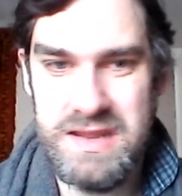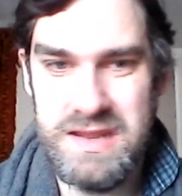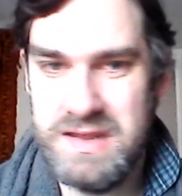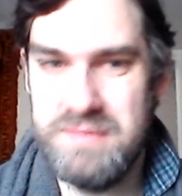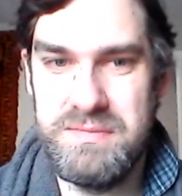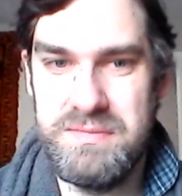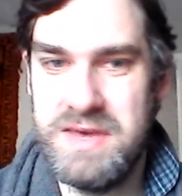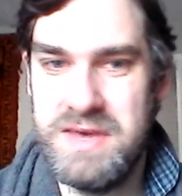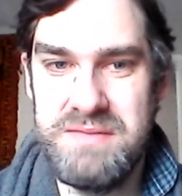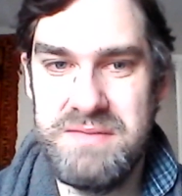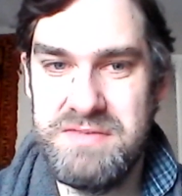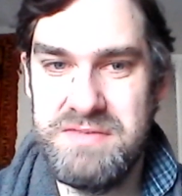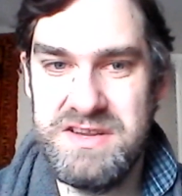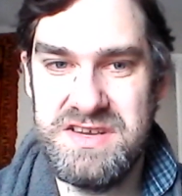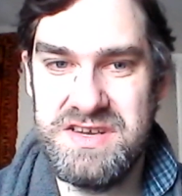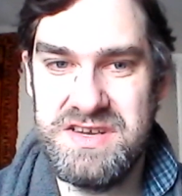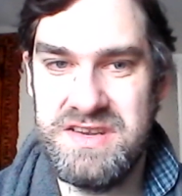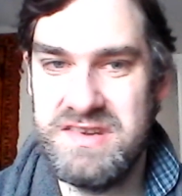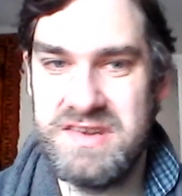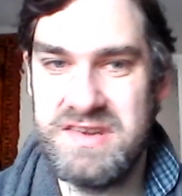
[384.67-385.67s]
Then maybe
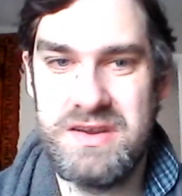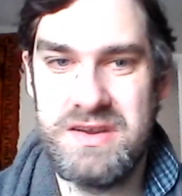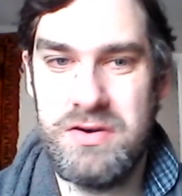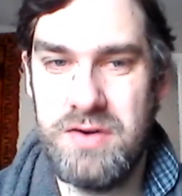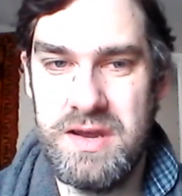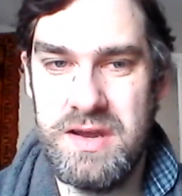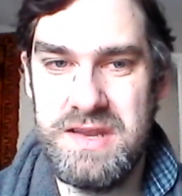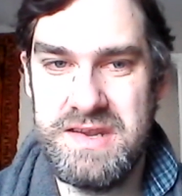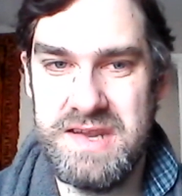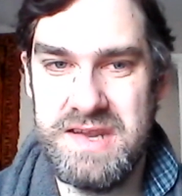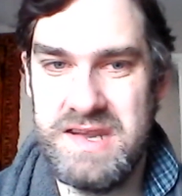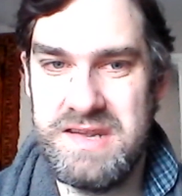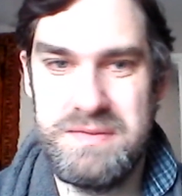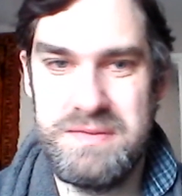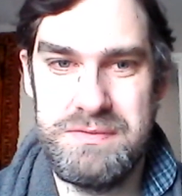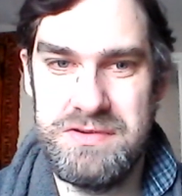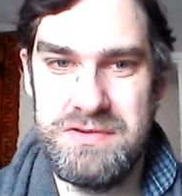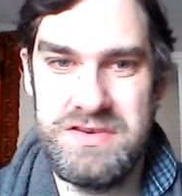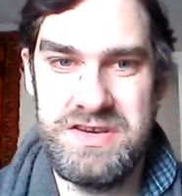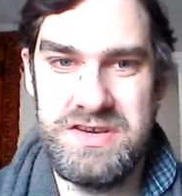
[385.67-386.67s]
she's quite
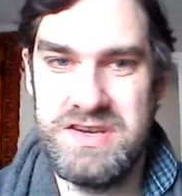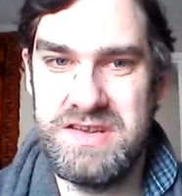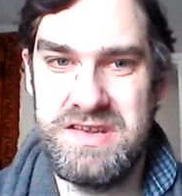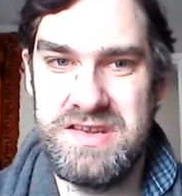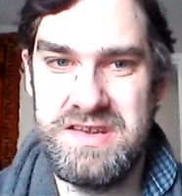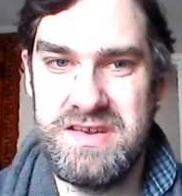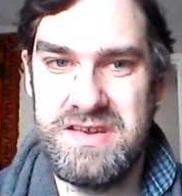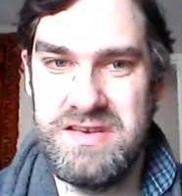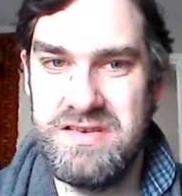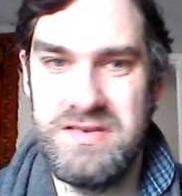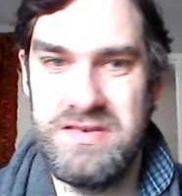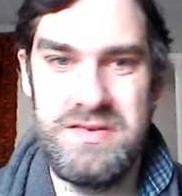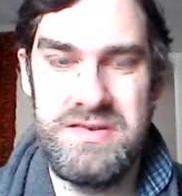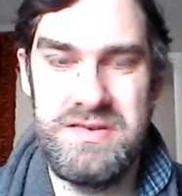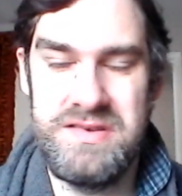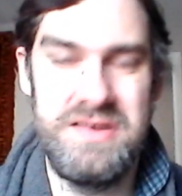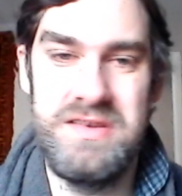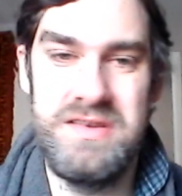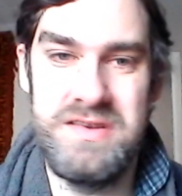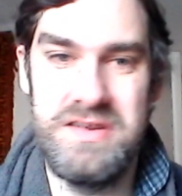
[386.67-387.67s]
desperate just to
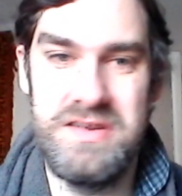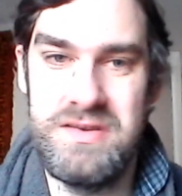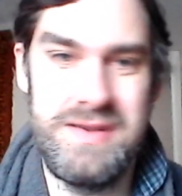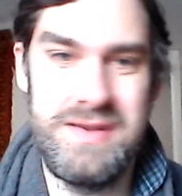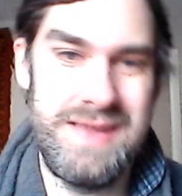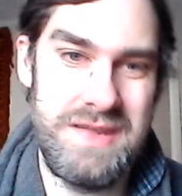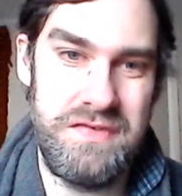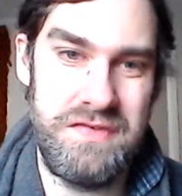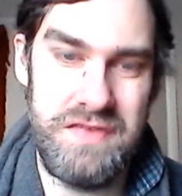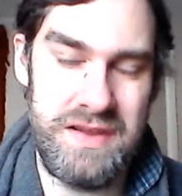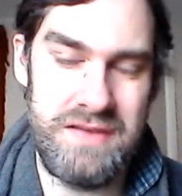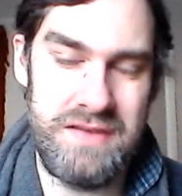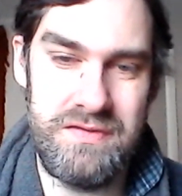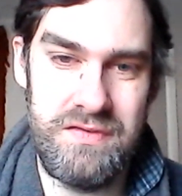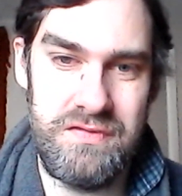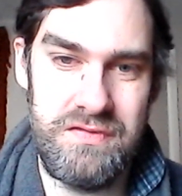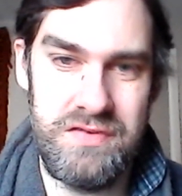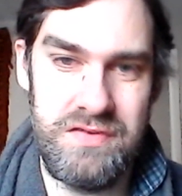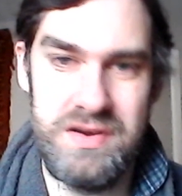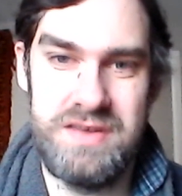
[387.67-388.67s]
do this thing
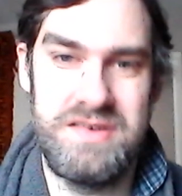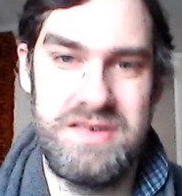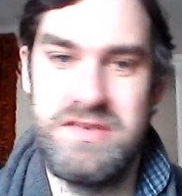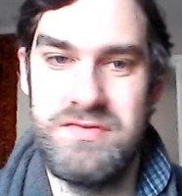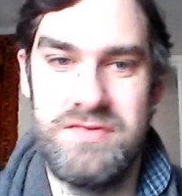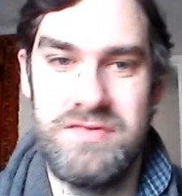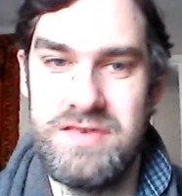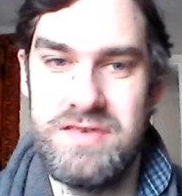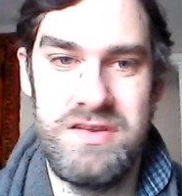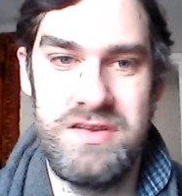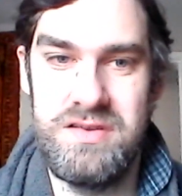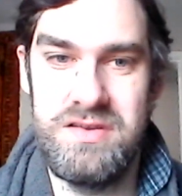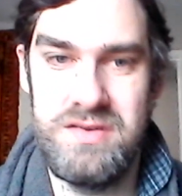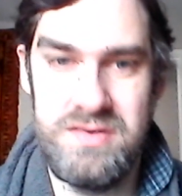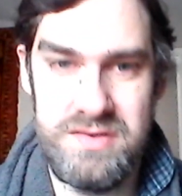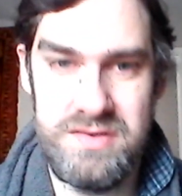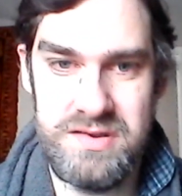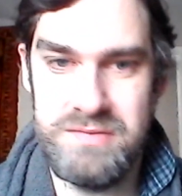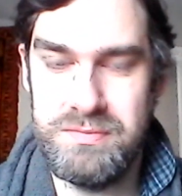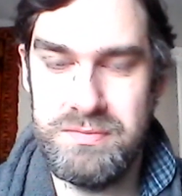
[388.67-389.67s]
with Russell
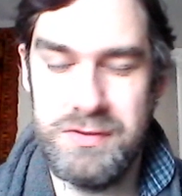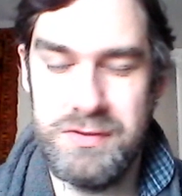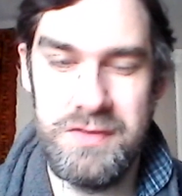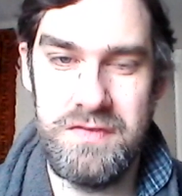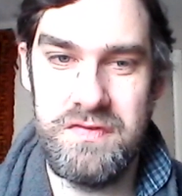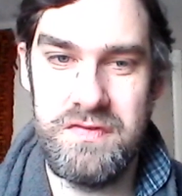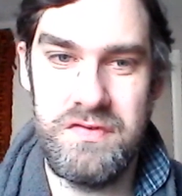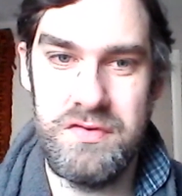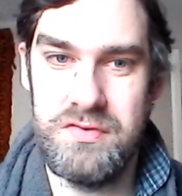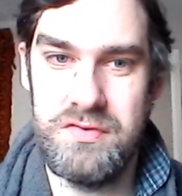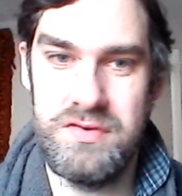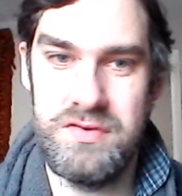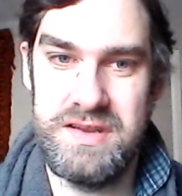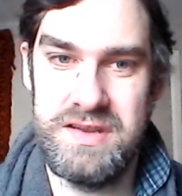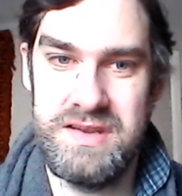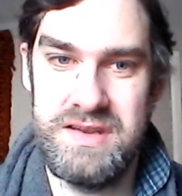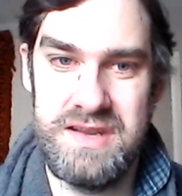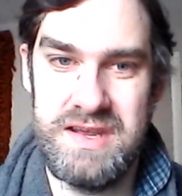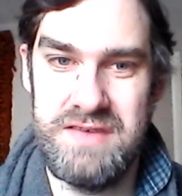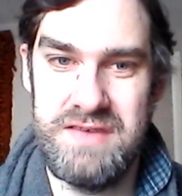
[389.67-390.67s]
to move forward
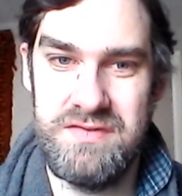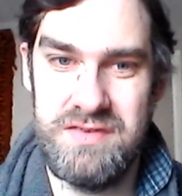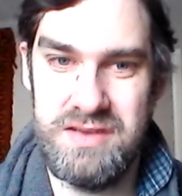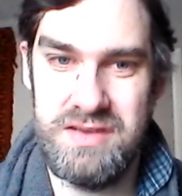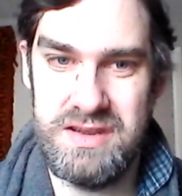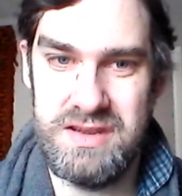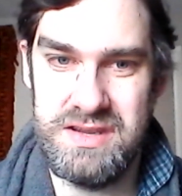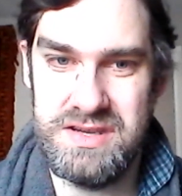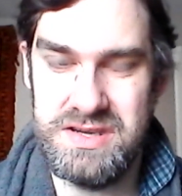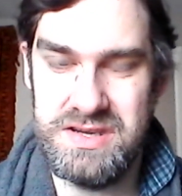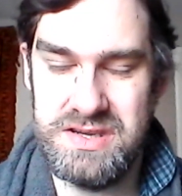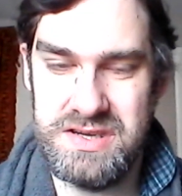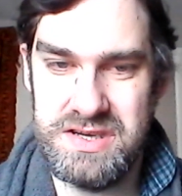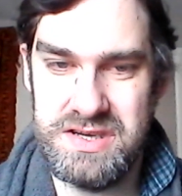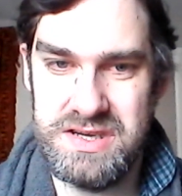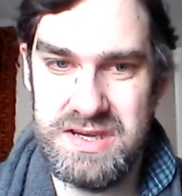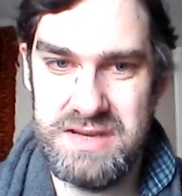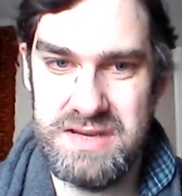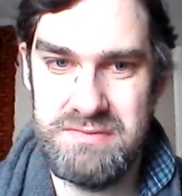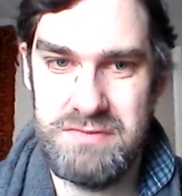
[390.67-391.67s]
in their
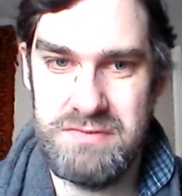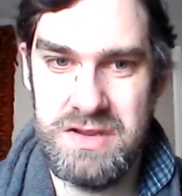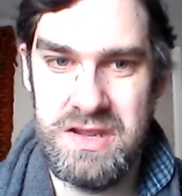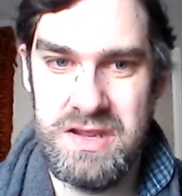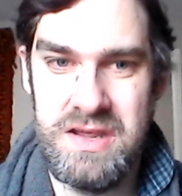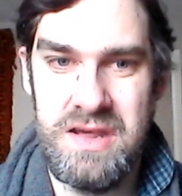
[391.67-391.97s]
relationship.